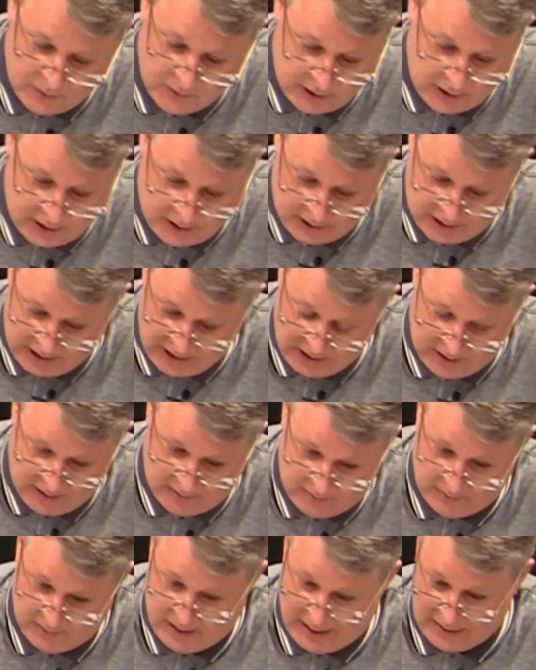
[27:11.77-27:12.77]
He,
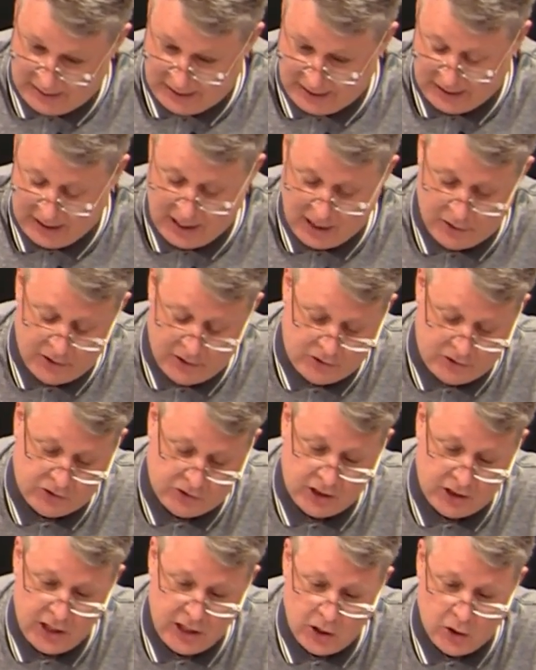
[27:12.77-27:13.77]
I like how this
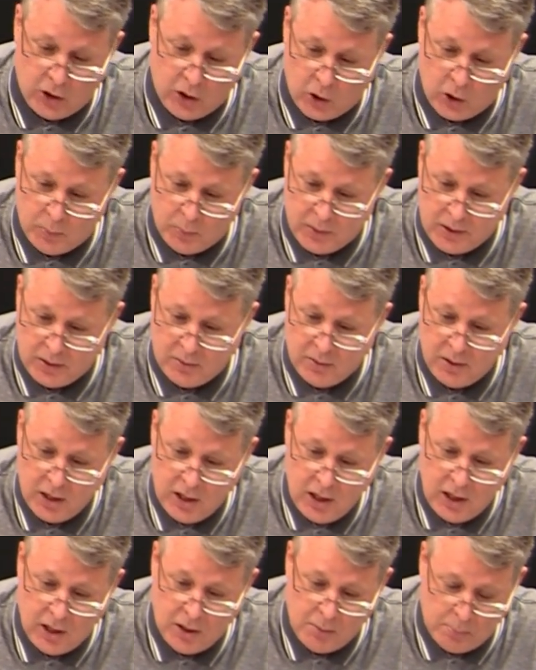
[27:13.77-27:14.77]
Leo Hohmann
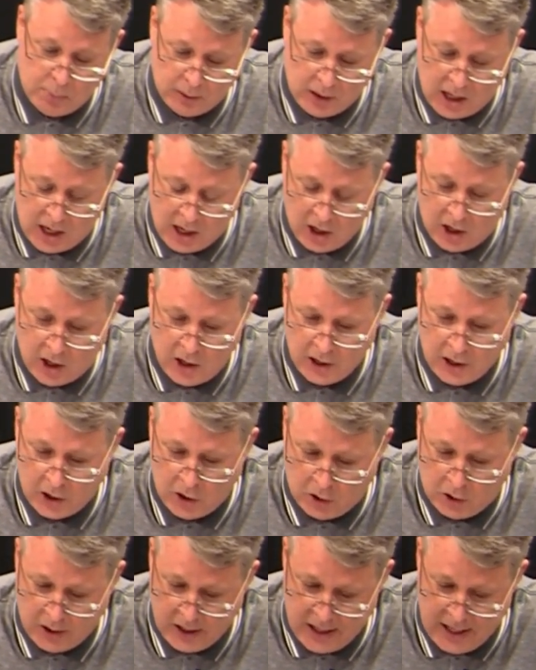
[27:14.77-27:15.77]
blog
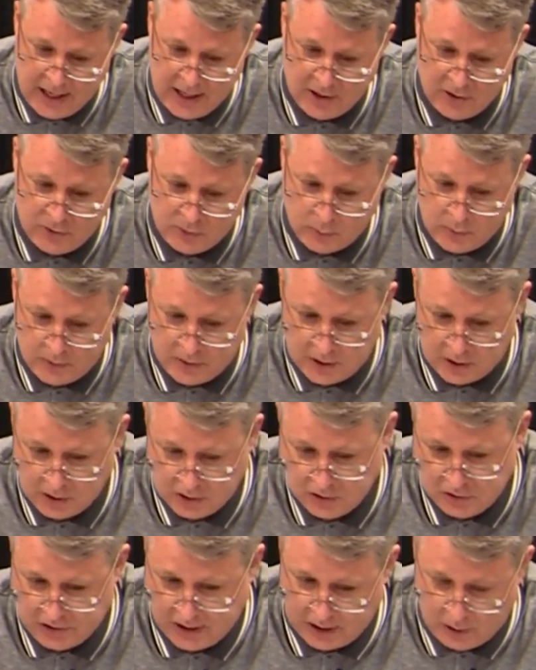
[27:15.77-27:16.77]
article ends with it
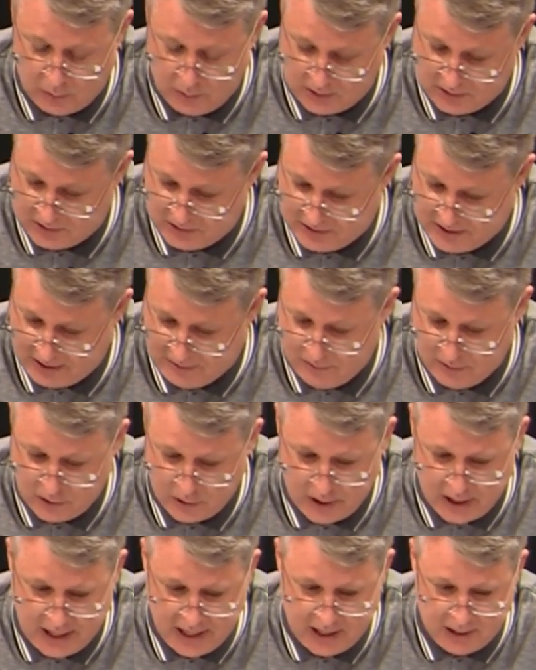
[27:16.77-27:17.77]
looks like what seven or
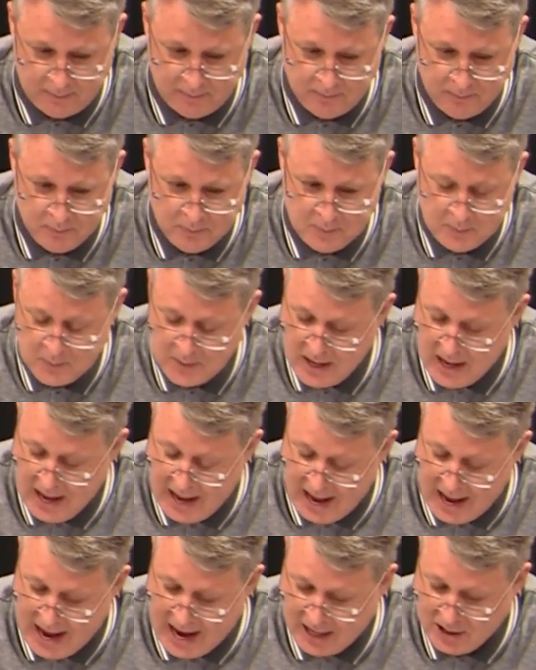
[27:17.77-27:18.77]
8 mm-hmm.
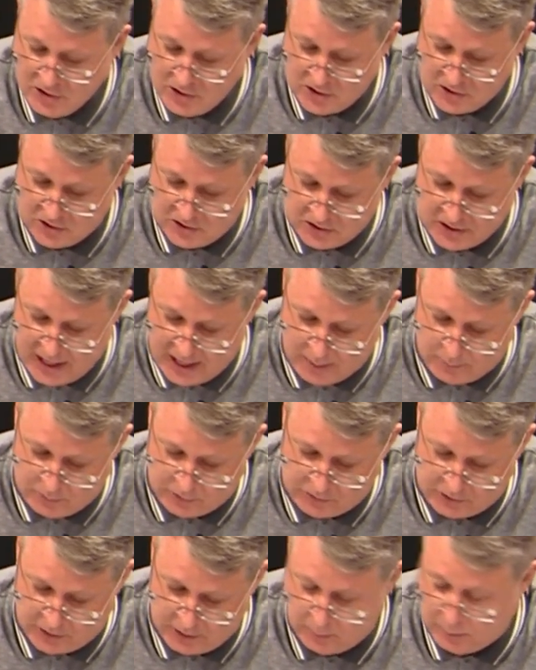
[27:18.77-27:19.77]
action steps.
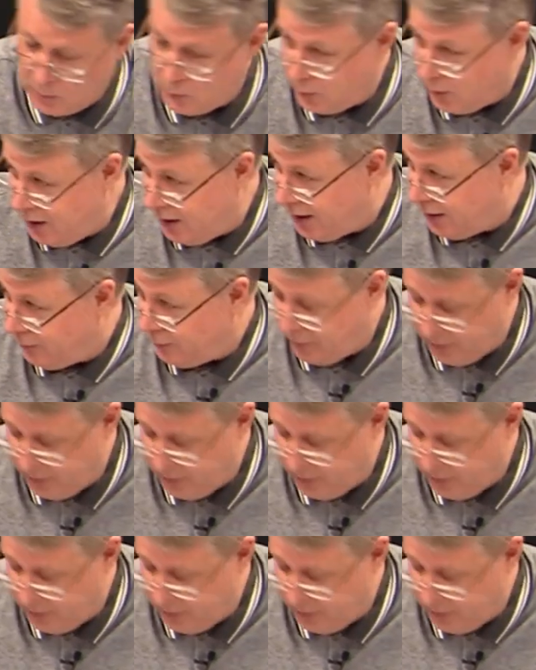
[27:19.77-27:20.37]
Number one, what is